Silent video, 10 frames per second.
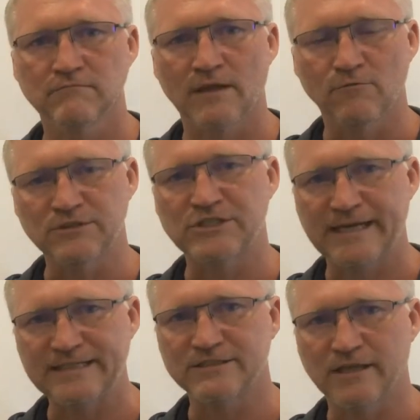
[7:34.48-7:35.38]
in which
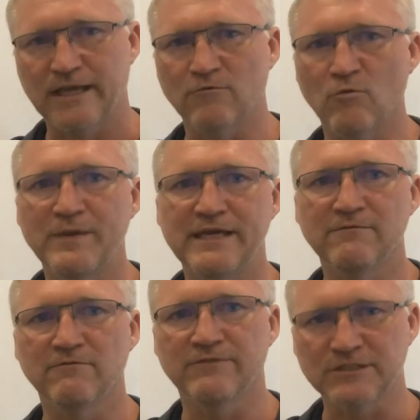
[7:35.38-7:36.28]
case it will be
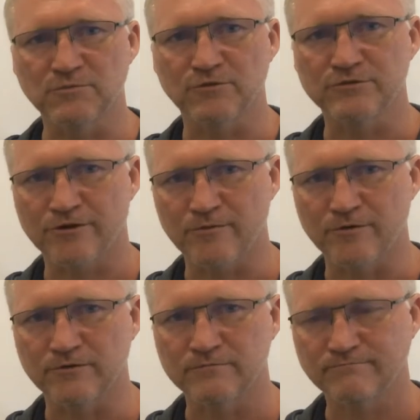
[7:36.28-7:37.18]
visible in
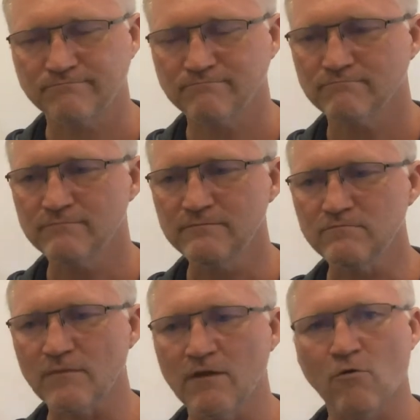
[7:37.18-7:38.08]
terminal
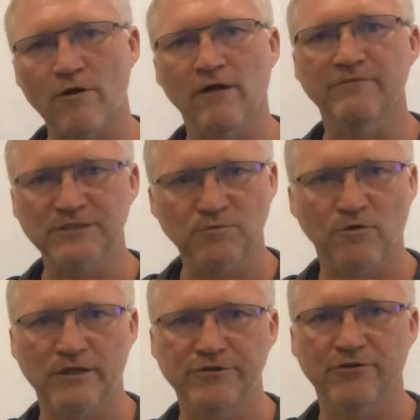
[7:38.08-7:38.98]
or visible
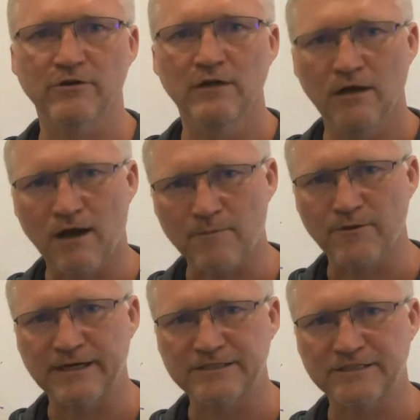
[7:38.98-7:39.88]
on your
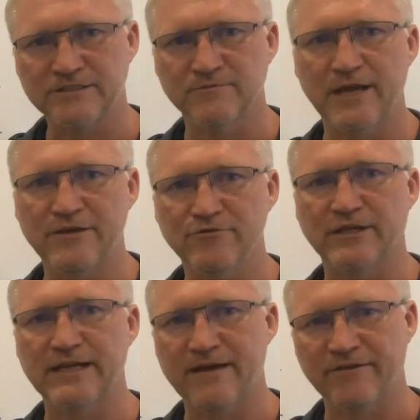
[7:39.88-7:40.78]
operating system, and you
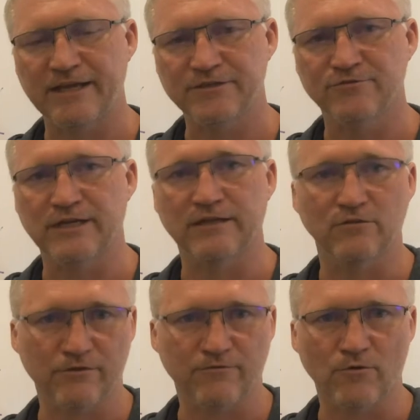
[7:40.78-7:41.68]
can navigate to it and
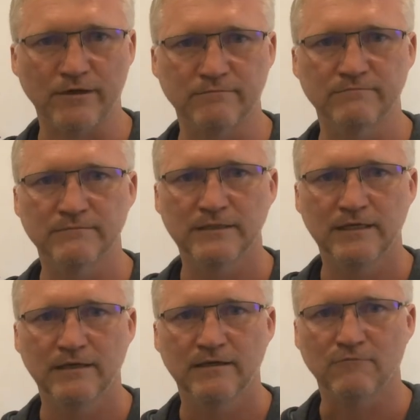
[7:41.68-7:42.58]
look for it.
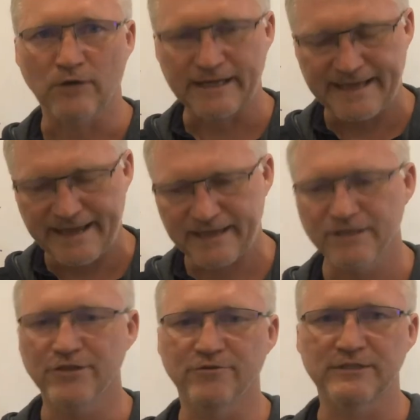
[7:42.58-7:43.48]
What I can
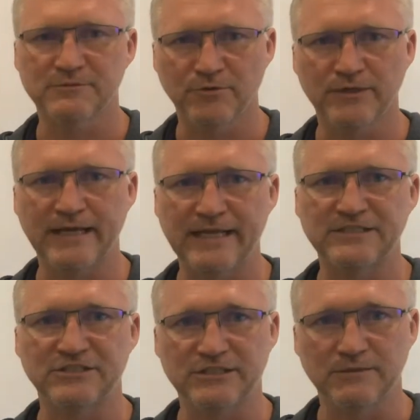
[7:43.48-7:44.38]
do is put a
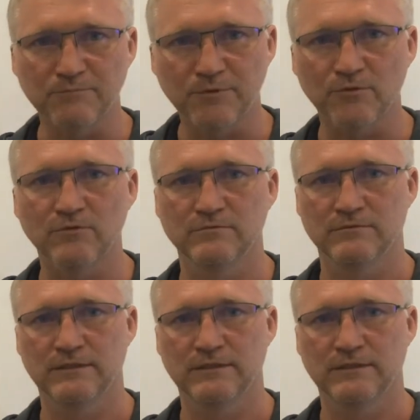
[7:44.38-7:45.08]
simple